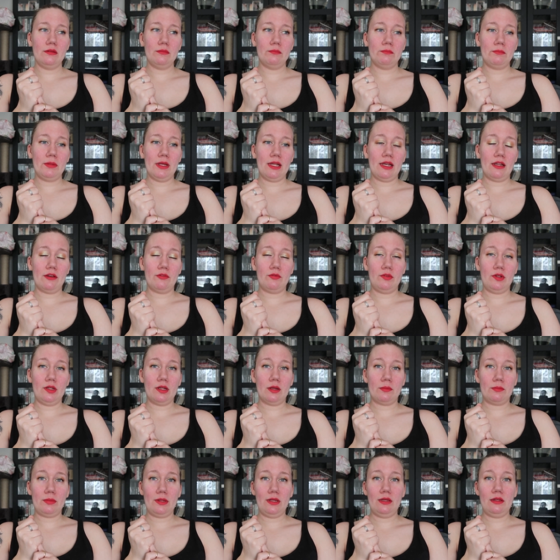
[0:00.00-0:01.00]
Bella
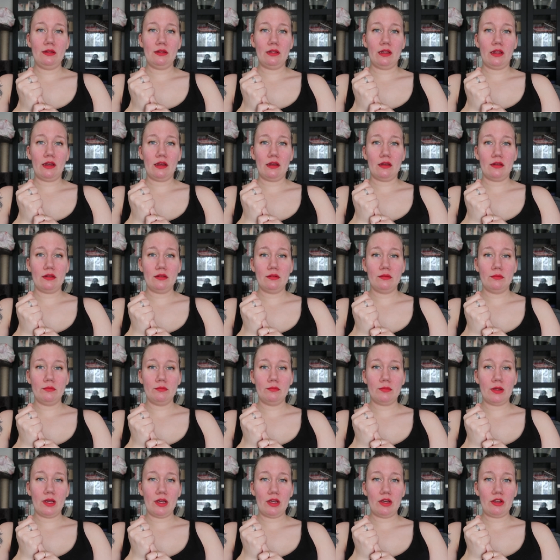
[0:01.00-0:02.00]
Filipina
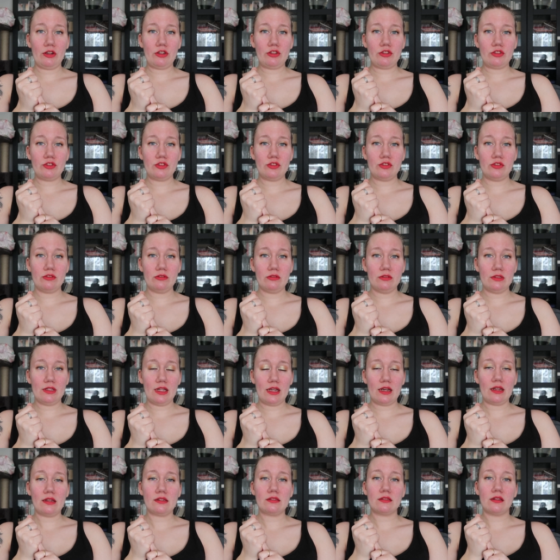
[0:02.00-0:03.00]
patterns
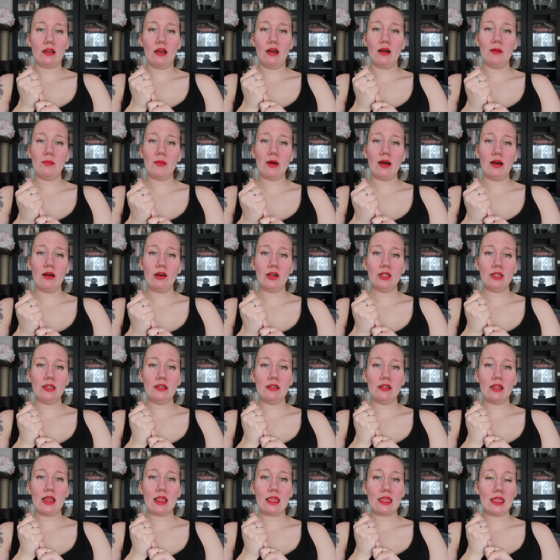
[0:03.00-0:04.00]
that has come
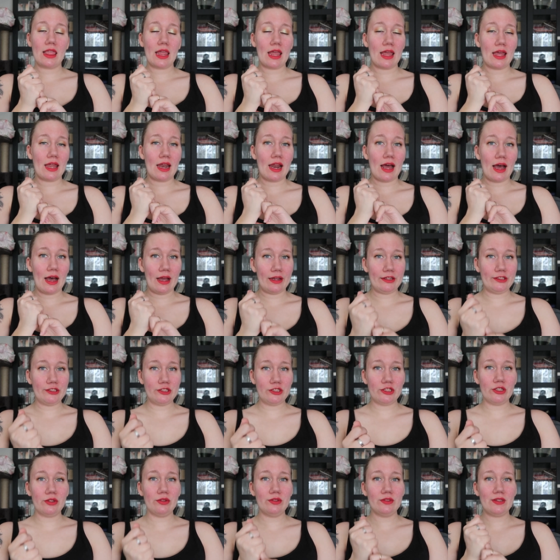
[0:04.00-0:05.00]
out that I
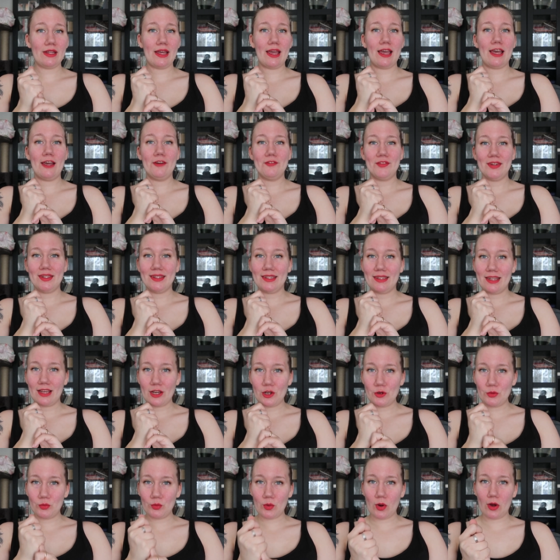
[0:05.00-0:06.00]
don't have and I
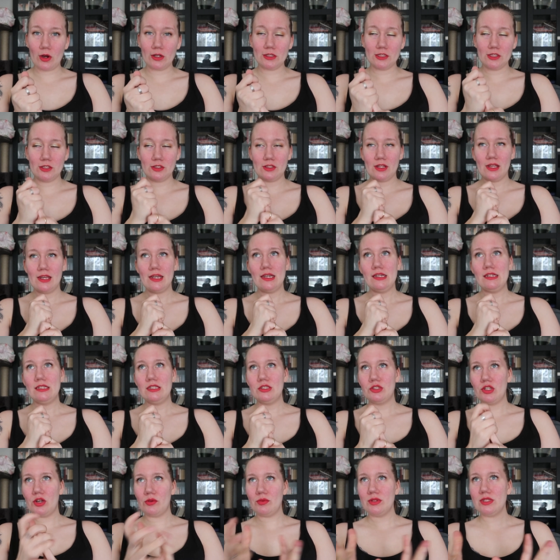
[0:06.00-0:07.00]
want.
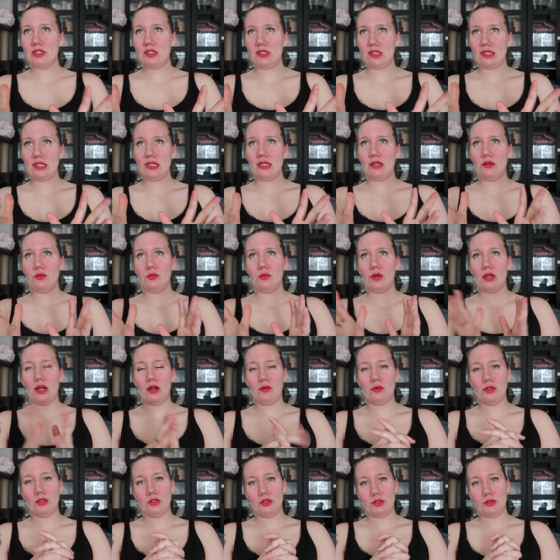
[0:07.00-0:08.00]
So I will see what
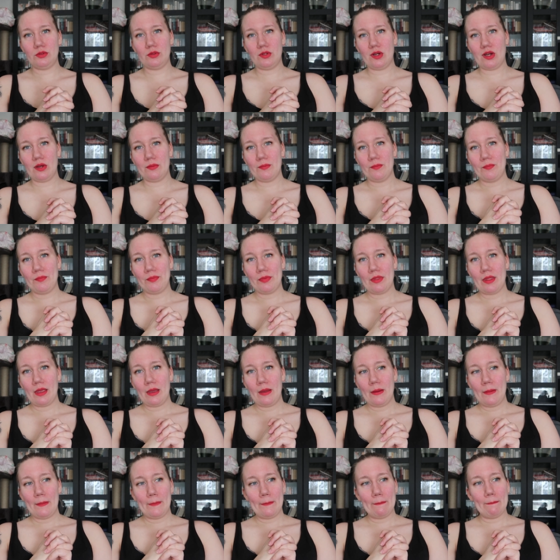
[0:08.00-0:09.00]
I will do.
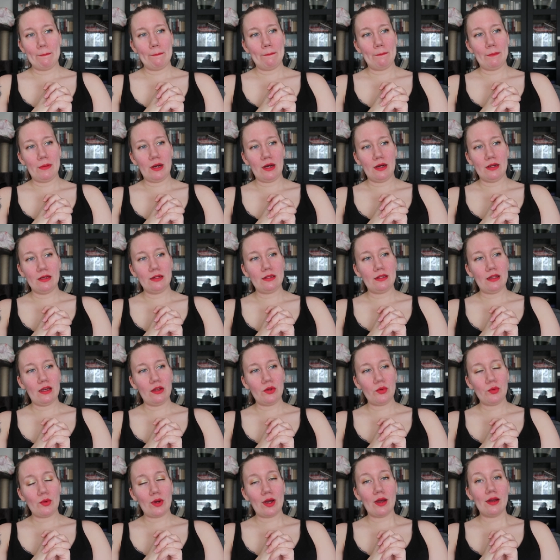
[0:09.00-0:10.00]
But
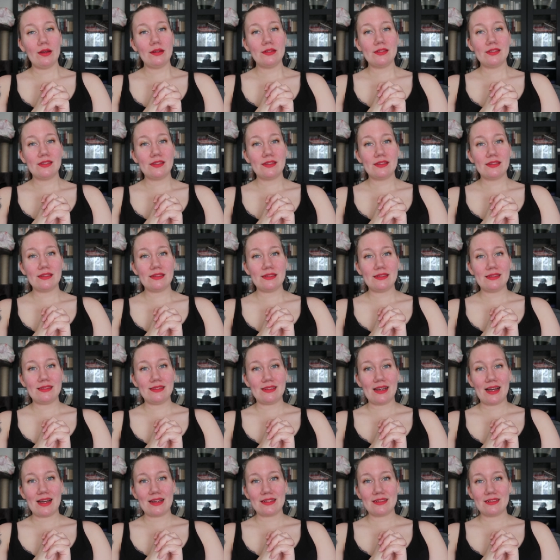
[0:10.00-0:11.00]
otherwise,
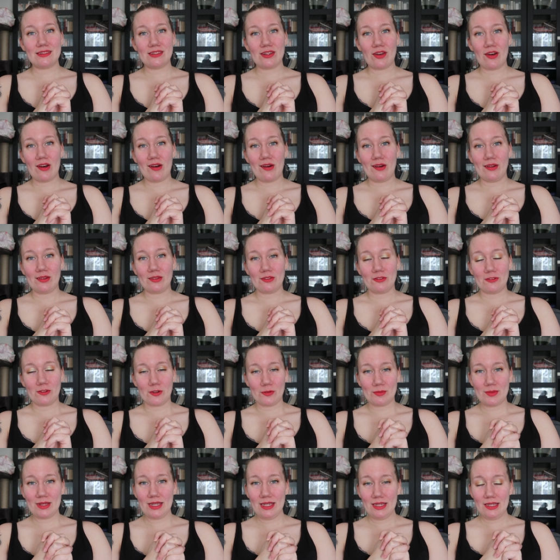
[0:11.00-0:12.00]
that's all
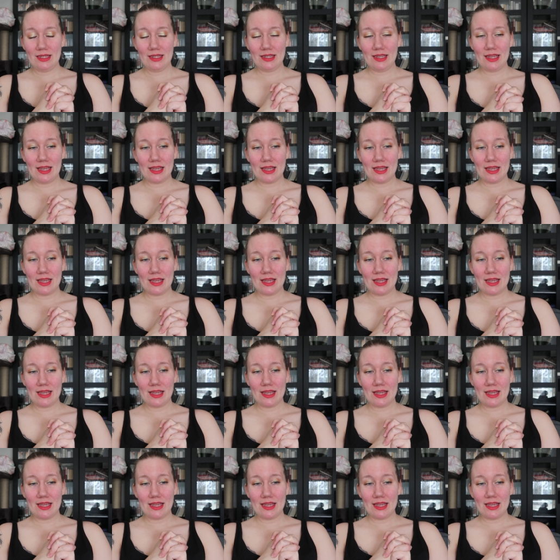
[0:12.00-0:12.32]
for me.